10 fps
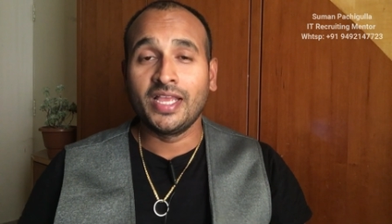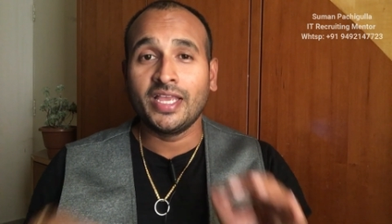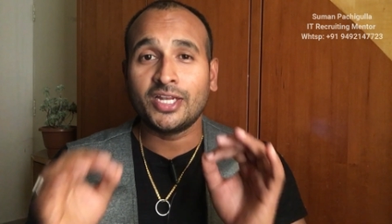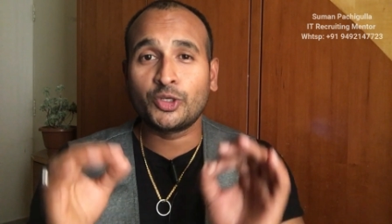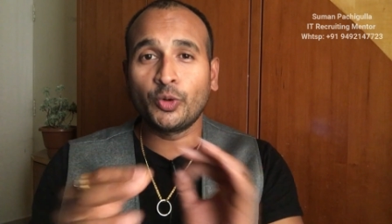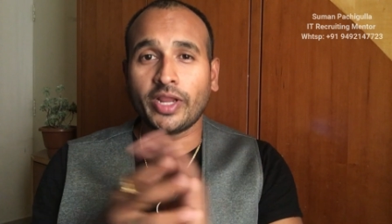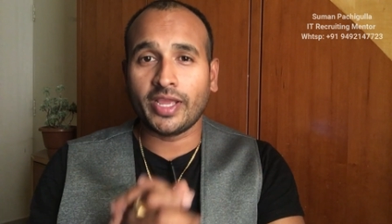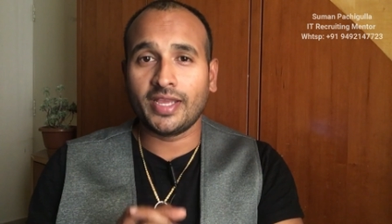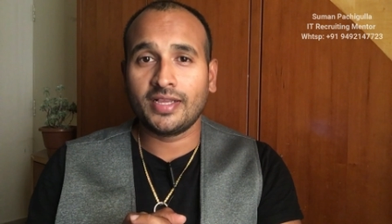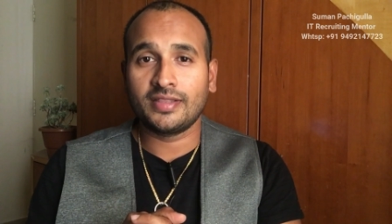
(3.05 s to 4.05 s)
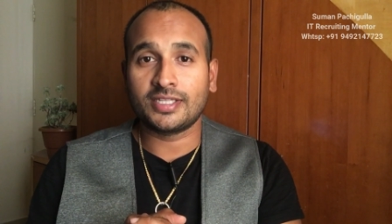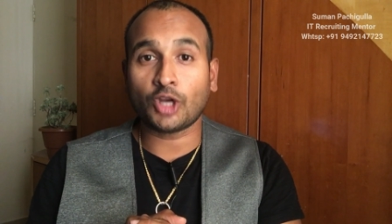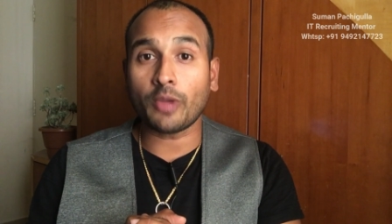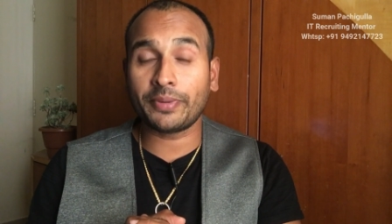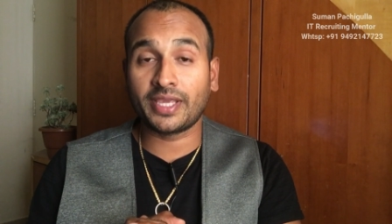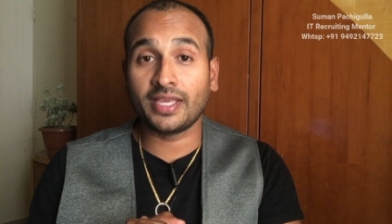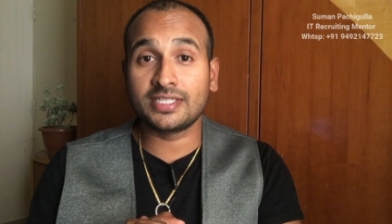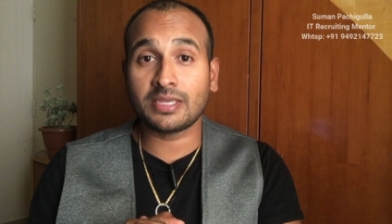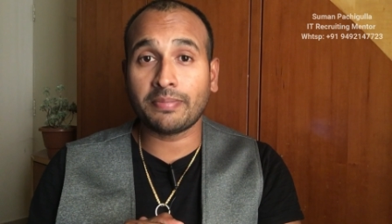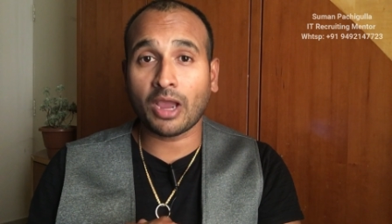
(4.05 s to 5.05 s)
And today, the topic is
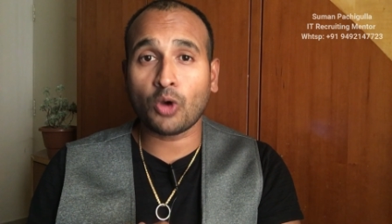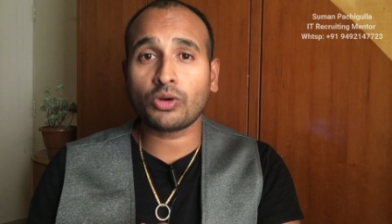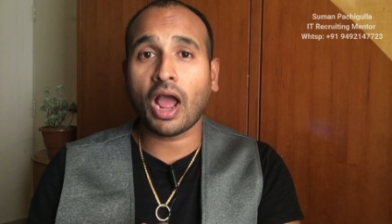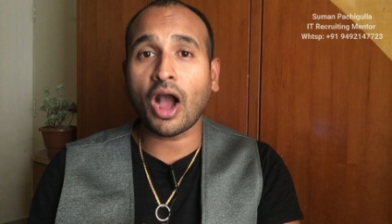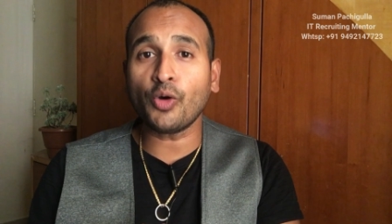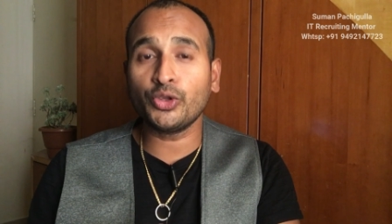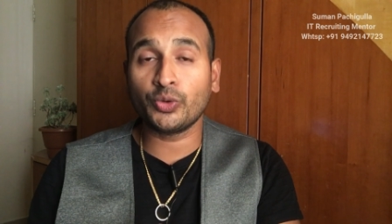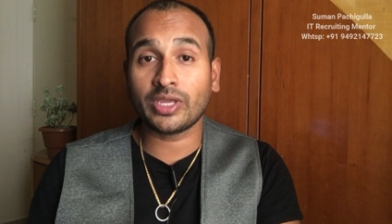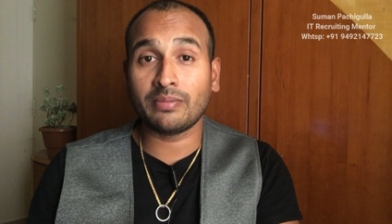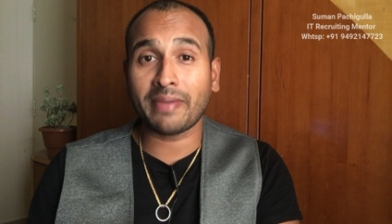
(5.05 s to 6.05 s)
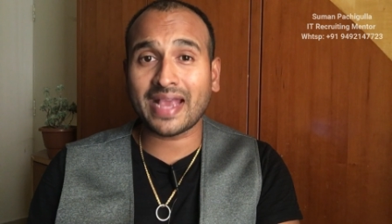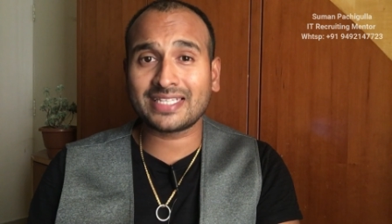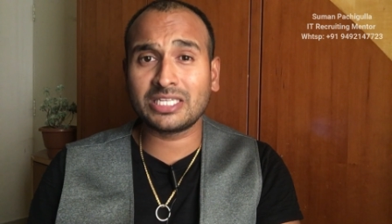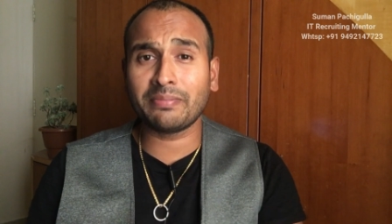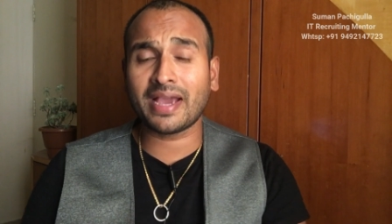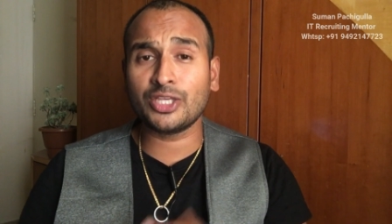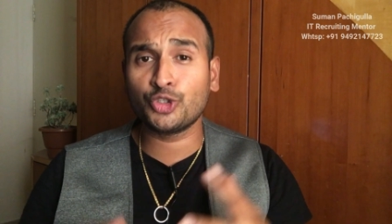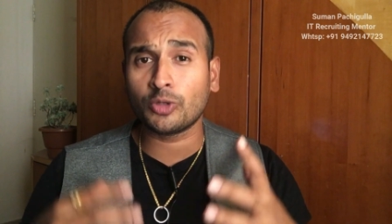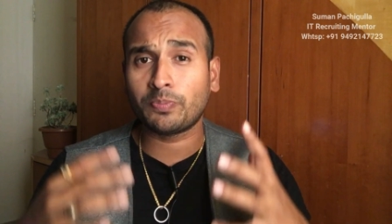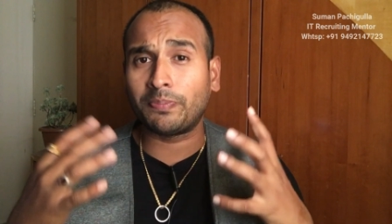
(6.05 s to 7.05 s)
about how you can maximize
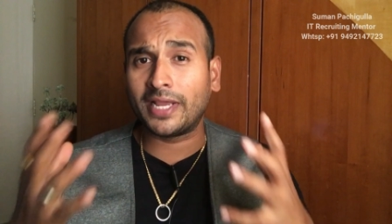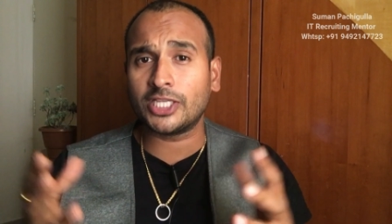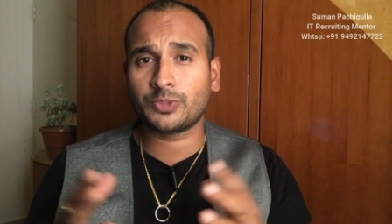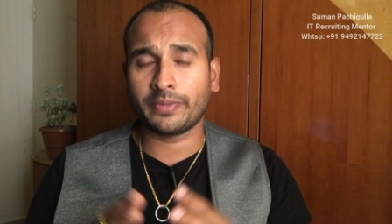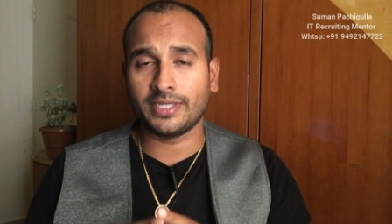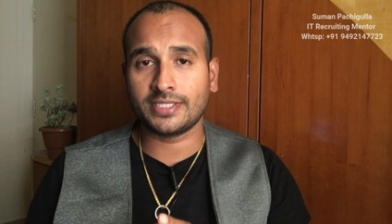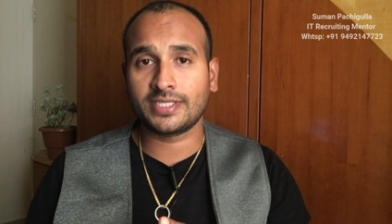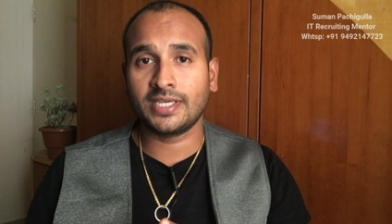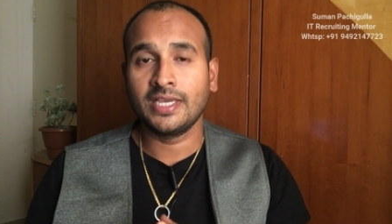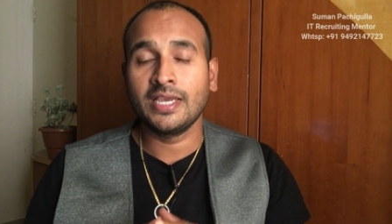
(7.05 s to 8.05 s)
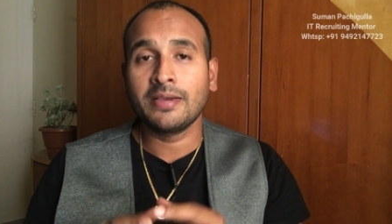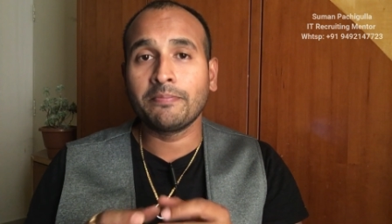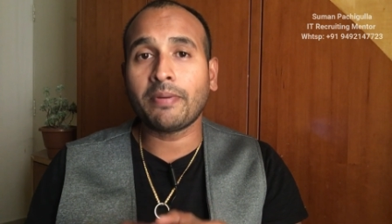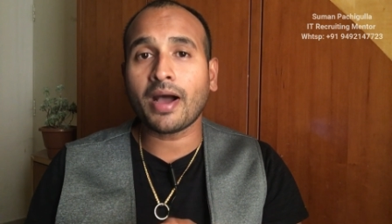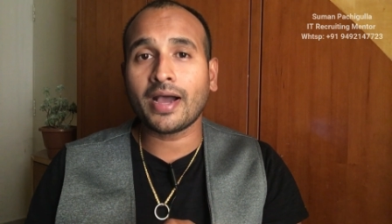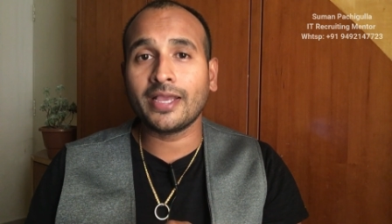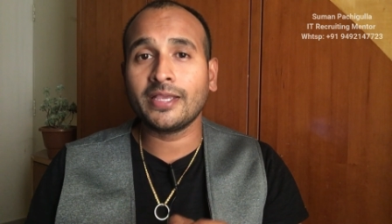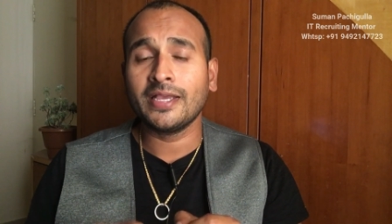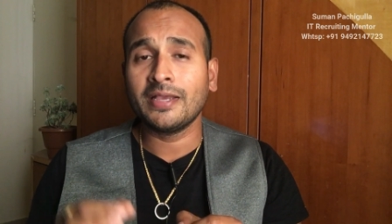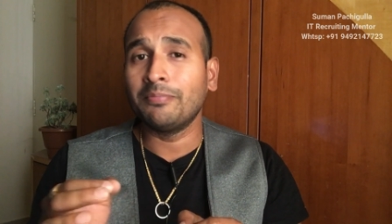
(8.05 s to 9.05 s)
your placements by
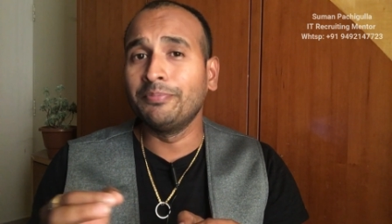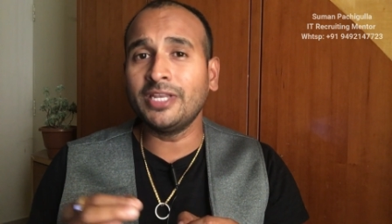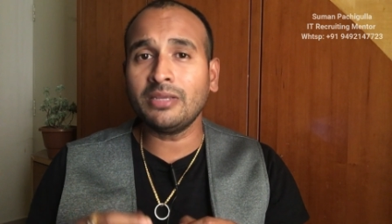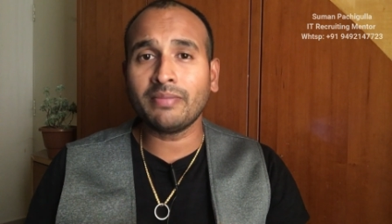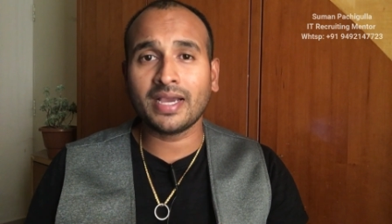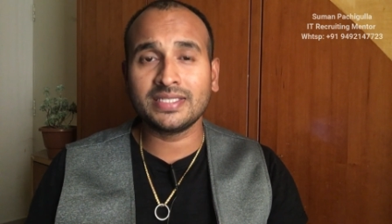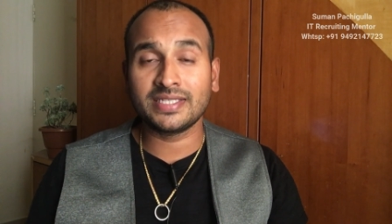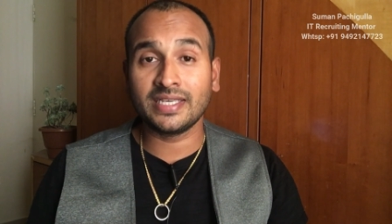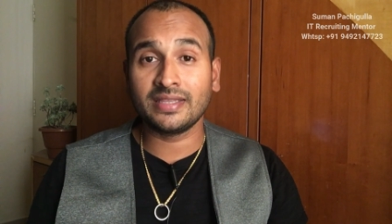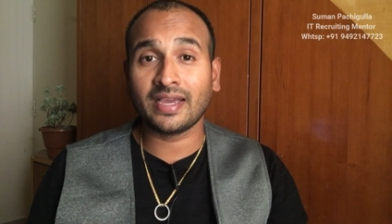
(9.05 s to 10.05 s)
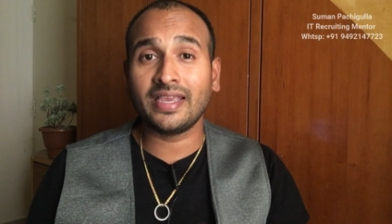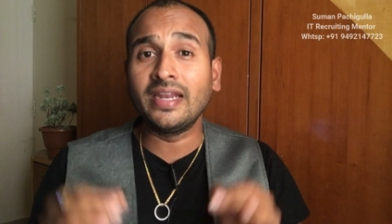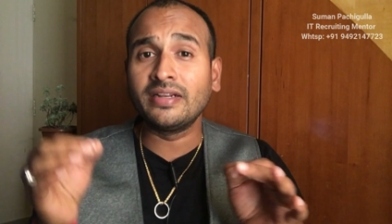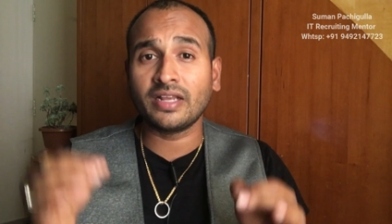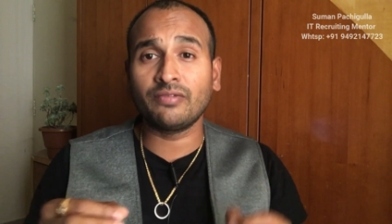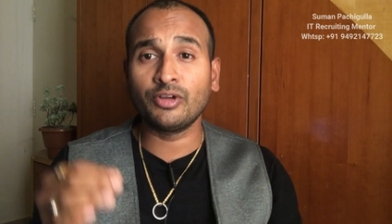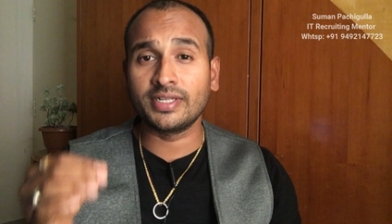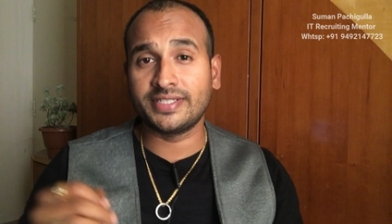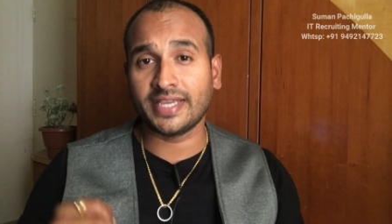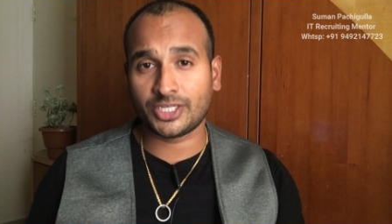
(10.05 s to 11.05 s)
minimizing the interview
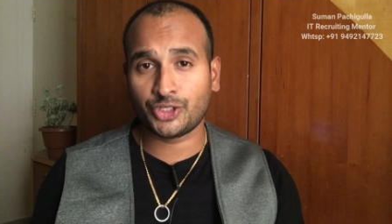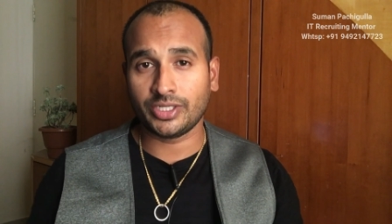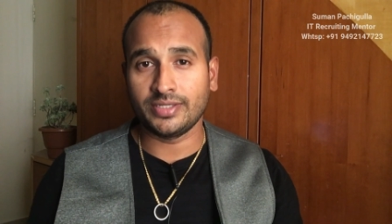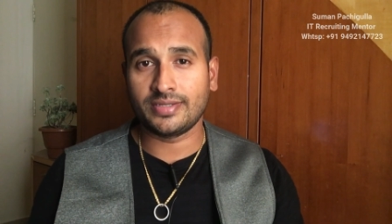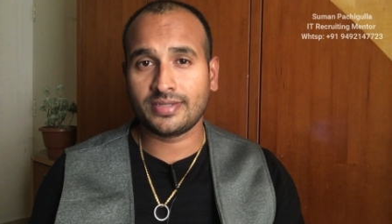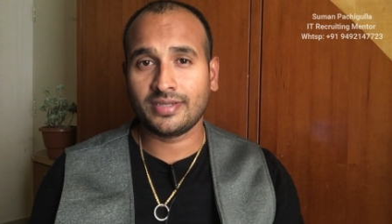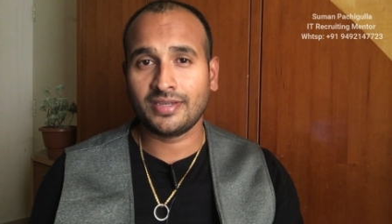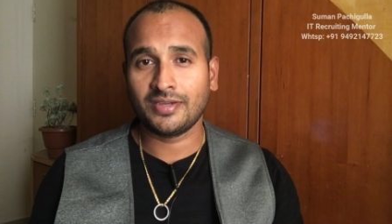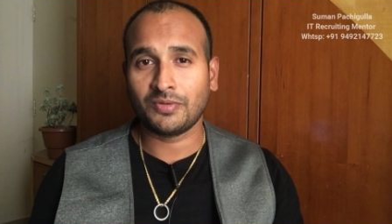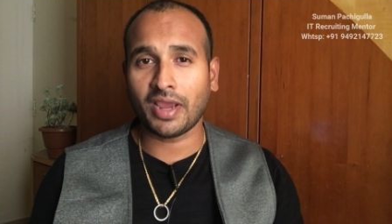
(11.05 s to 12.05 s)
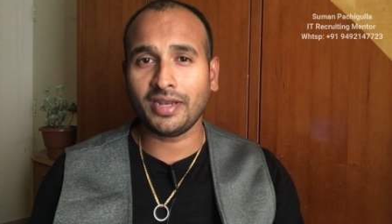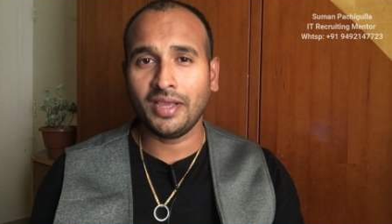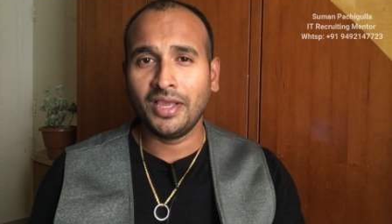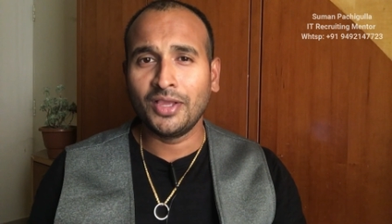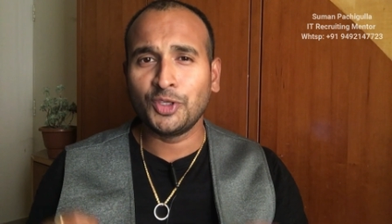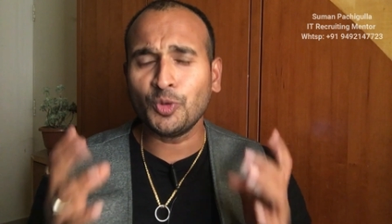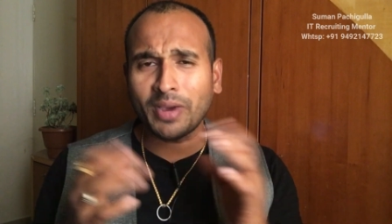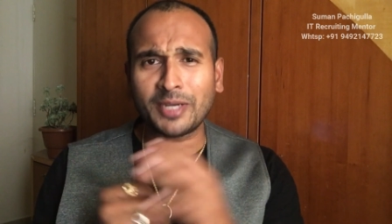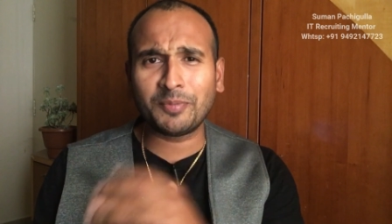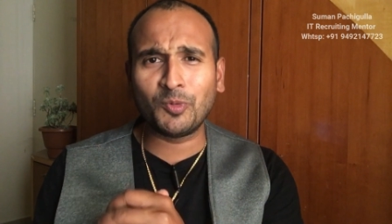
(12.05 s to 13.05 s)
rejections, right? You
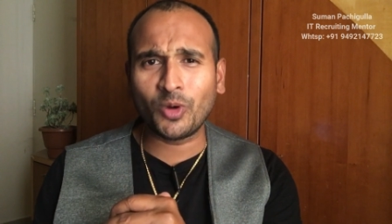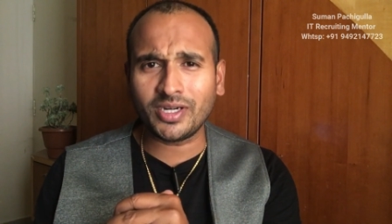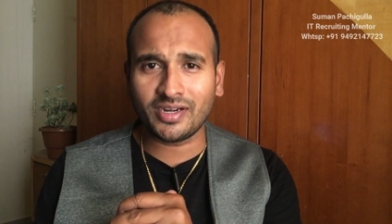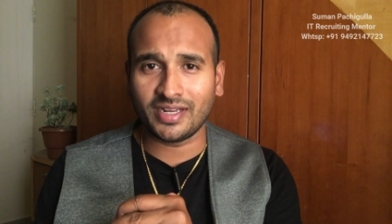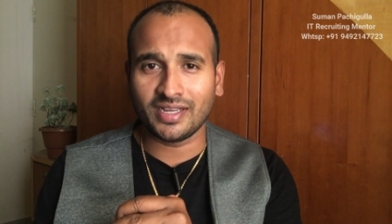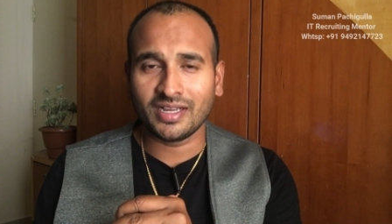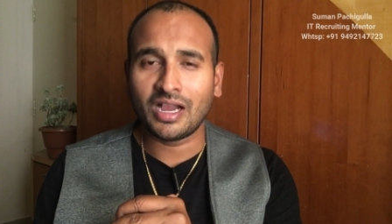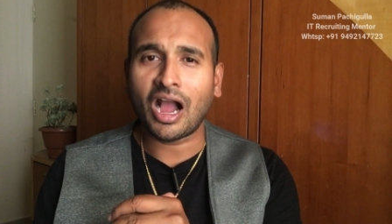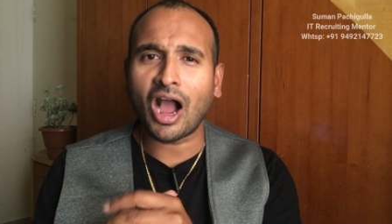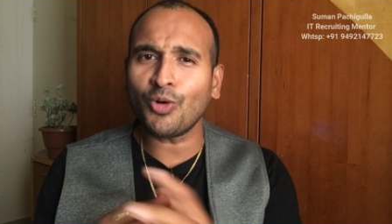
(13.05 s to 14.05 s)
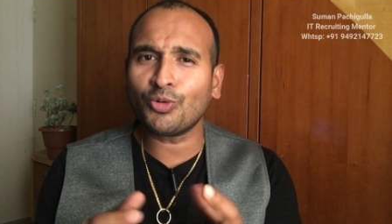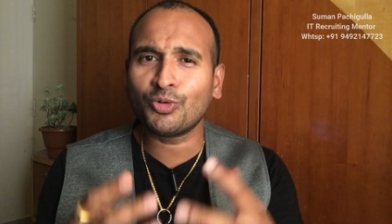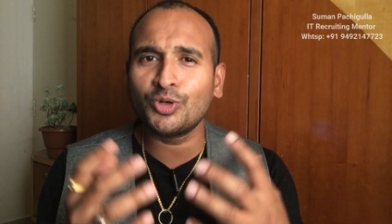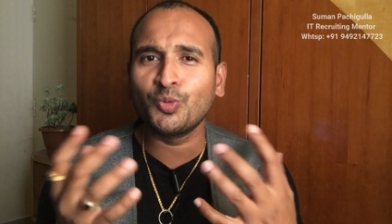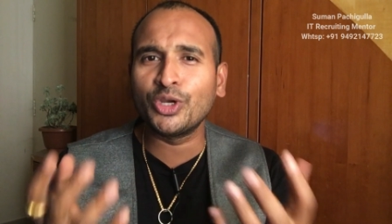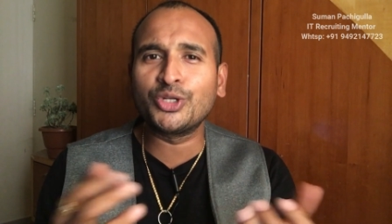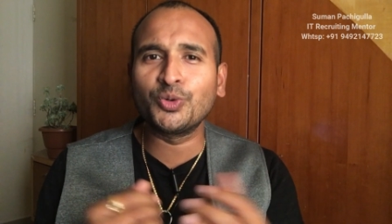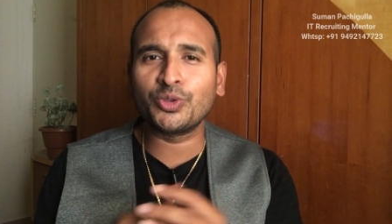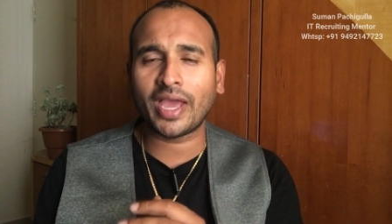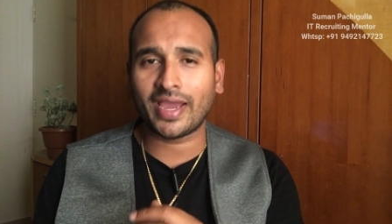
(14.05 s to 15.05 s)
might be wondering, how could we
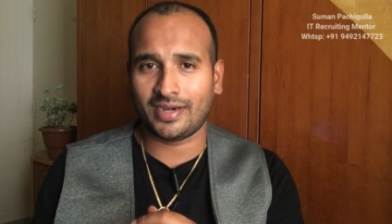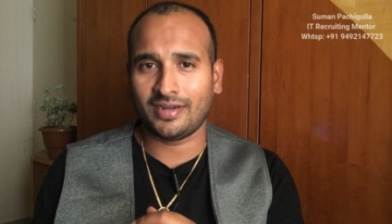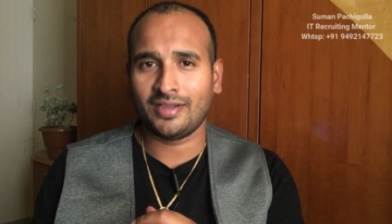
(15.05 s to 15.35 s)
do that?